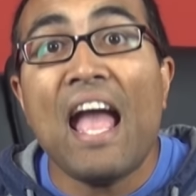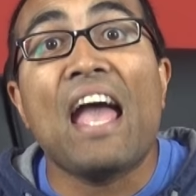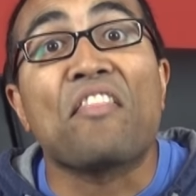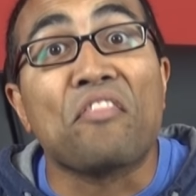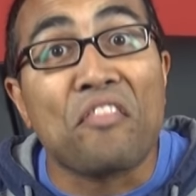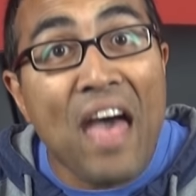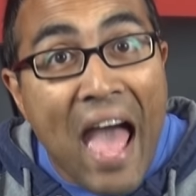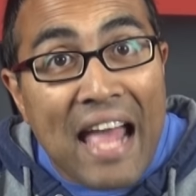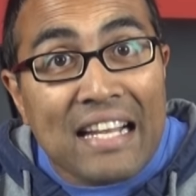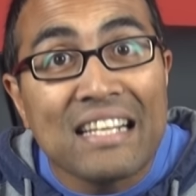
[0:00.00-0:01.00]
And
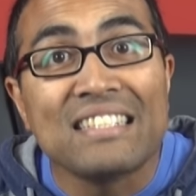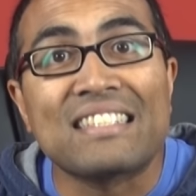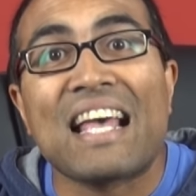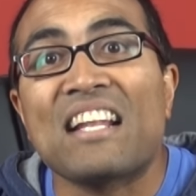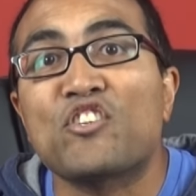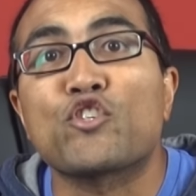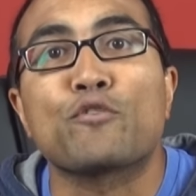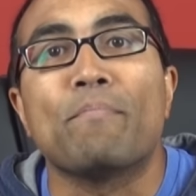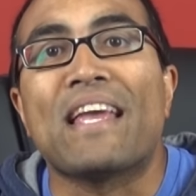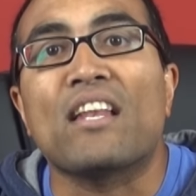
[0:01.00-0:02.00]
that set
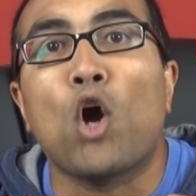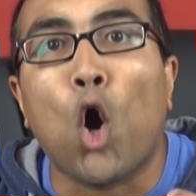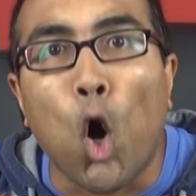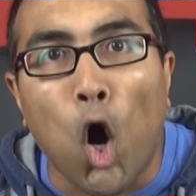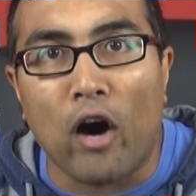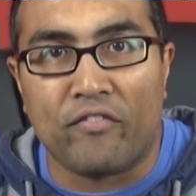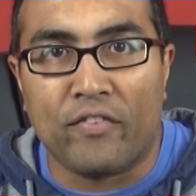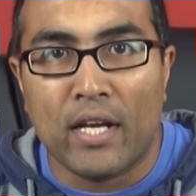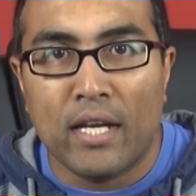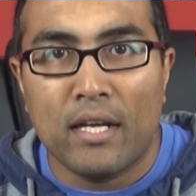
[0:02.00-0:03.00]
Schmidt
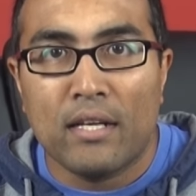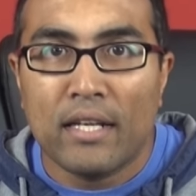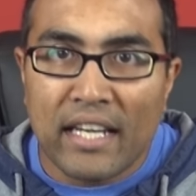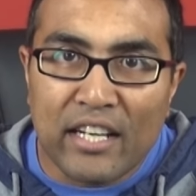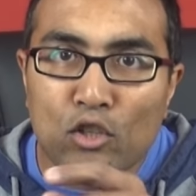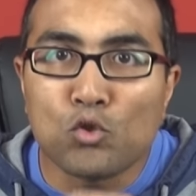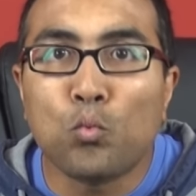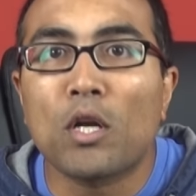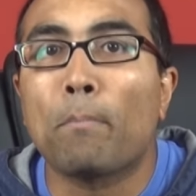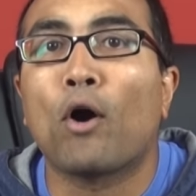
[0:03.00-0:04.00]
off. Here's
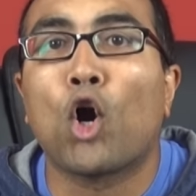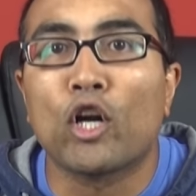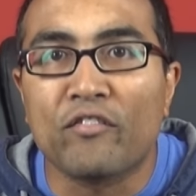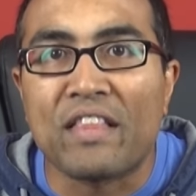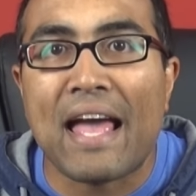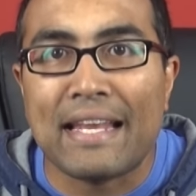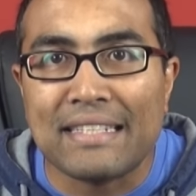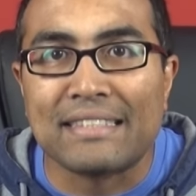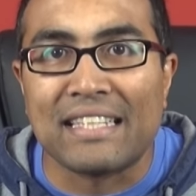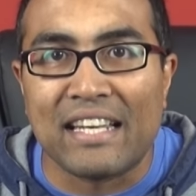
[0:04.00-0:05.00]
what a part of that
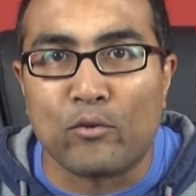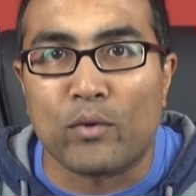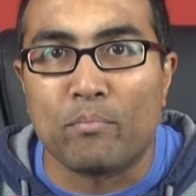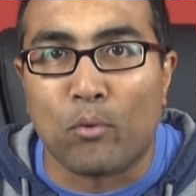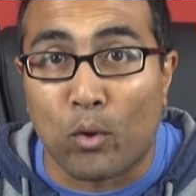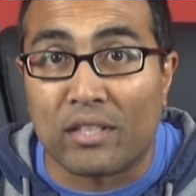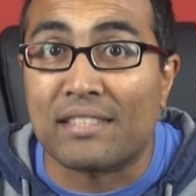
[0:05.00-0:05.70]
incident report